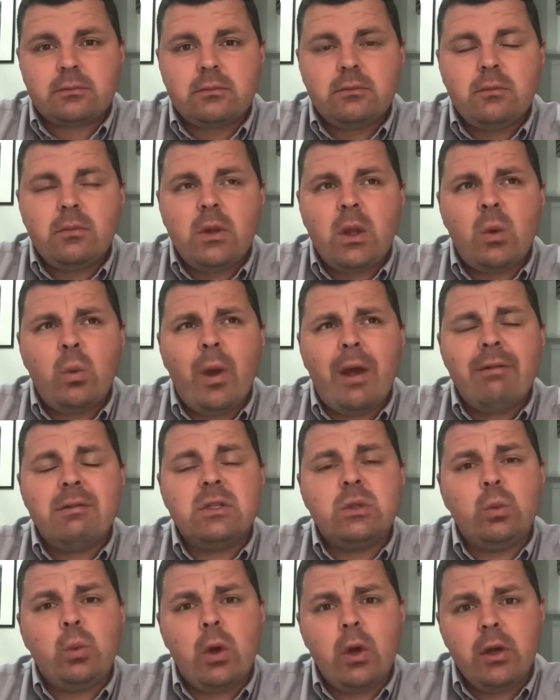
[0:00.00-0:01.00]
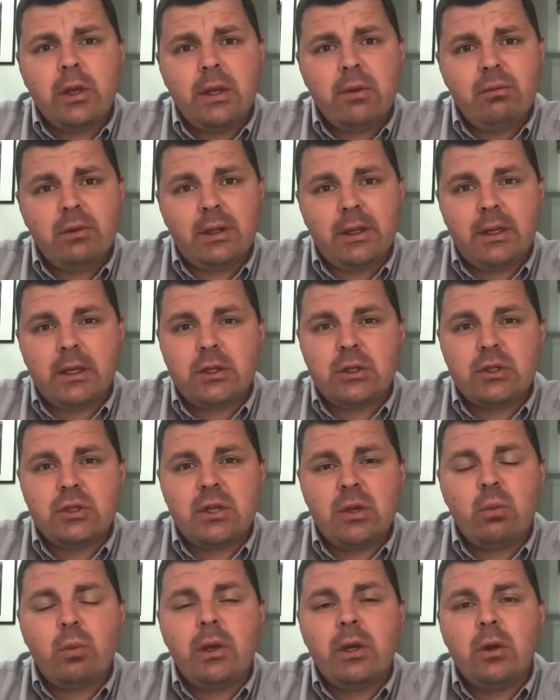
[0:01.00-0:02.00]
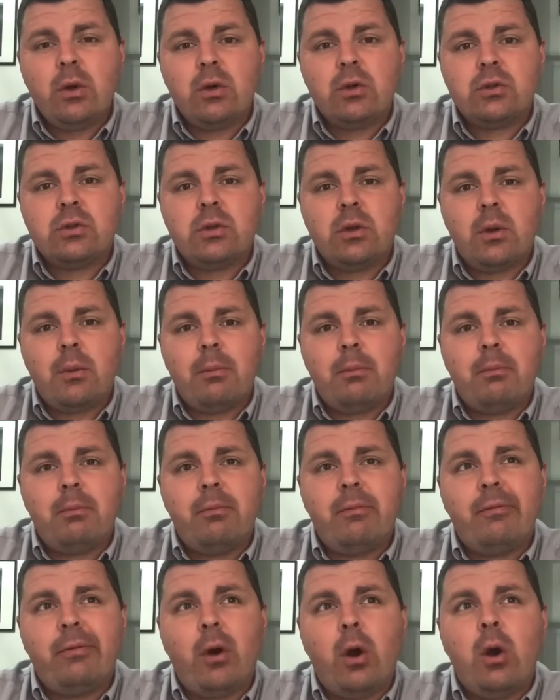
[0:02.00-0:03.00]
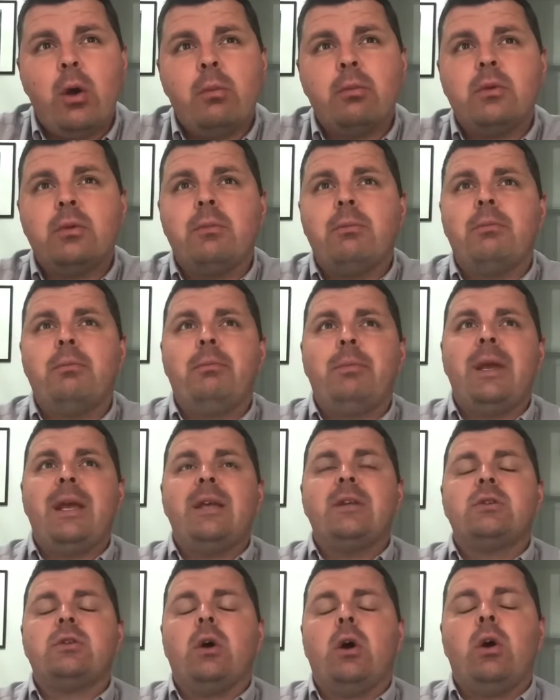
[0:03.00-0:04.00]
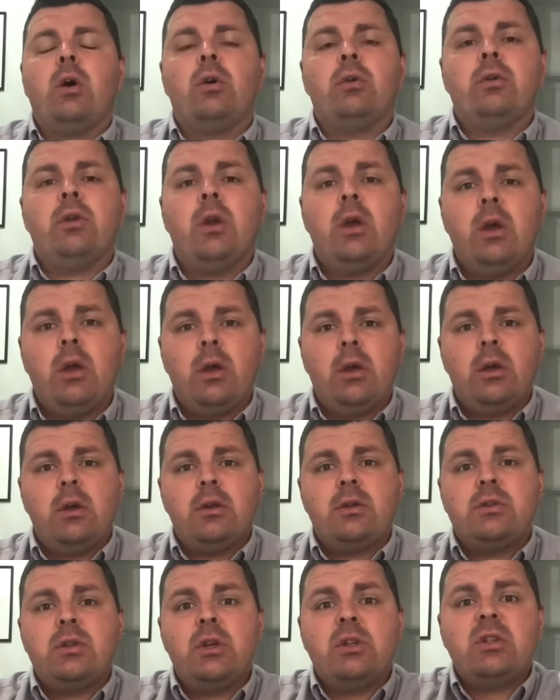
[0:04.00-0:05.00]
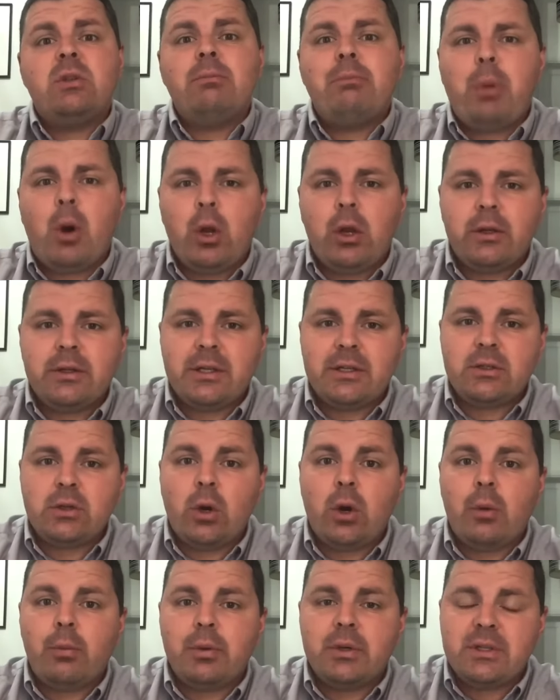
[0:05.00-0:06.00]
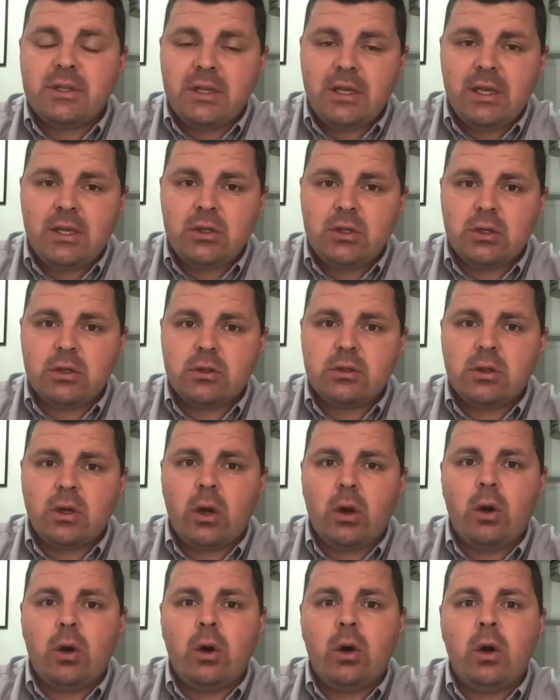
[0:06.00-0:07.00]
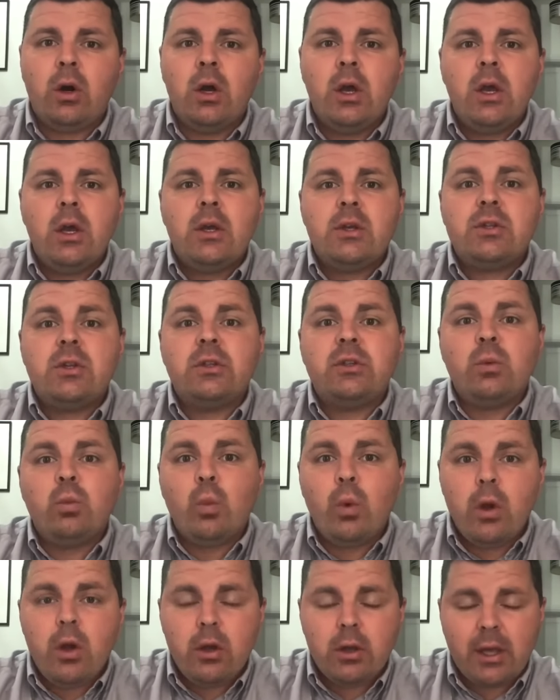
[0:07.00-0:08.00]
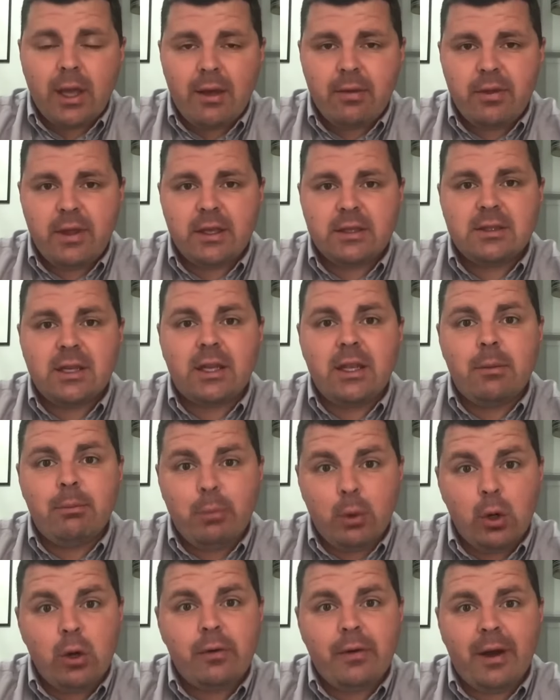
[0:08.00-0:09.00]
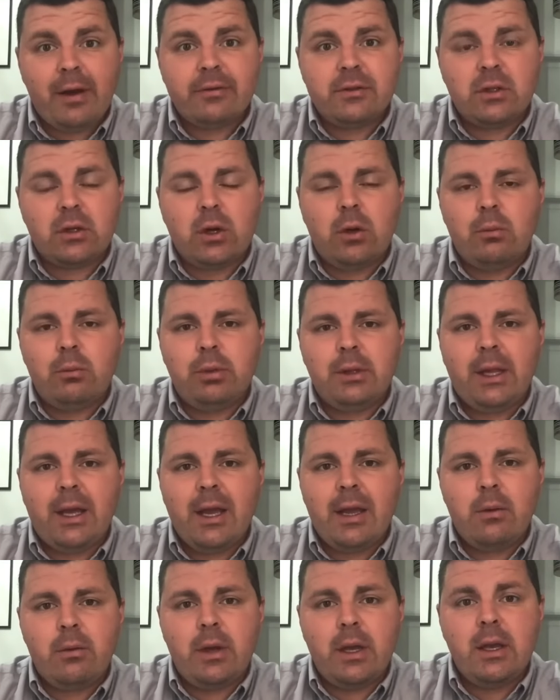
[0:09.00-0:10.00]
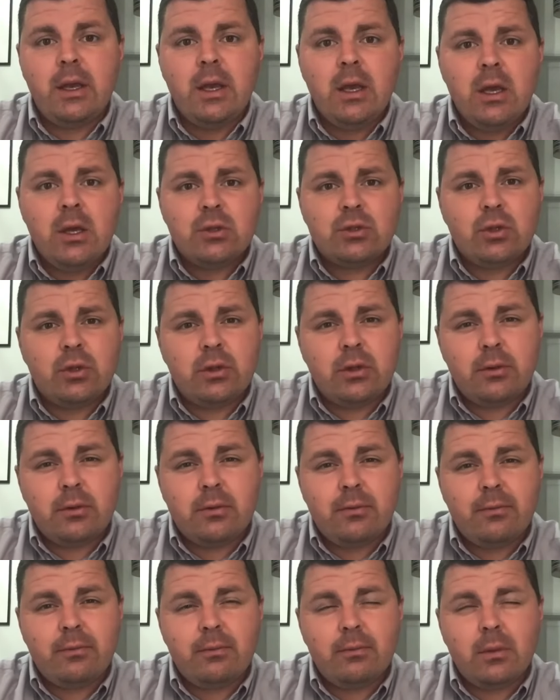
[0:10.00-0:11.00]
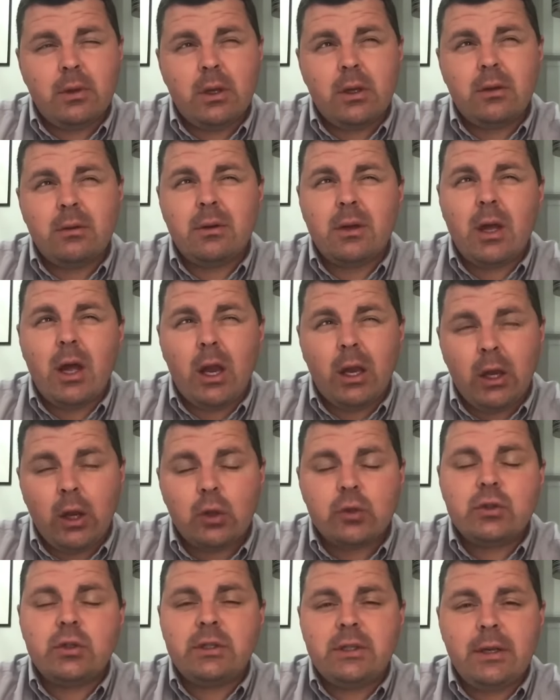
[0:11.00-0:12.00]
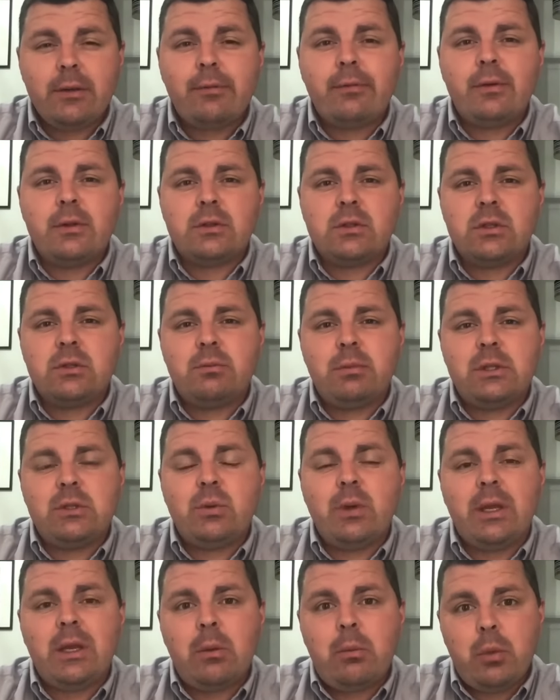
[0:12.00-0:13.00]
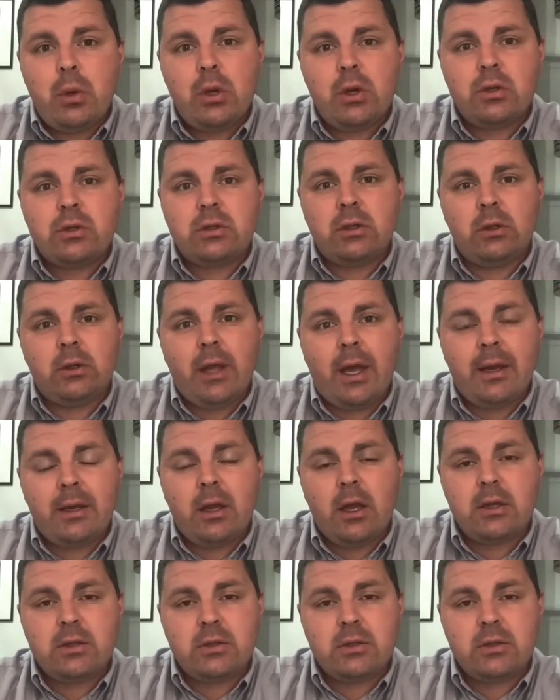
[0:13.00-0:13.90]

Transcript: Whereas a working relationship we know is formed based on certain policies or procedures or certain work ethics that you both have to comply with. So there's a lot of differences between a personal and a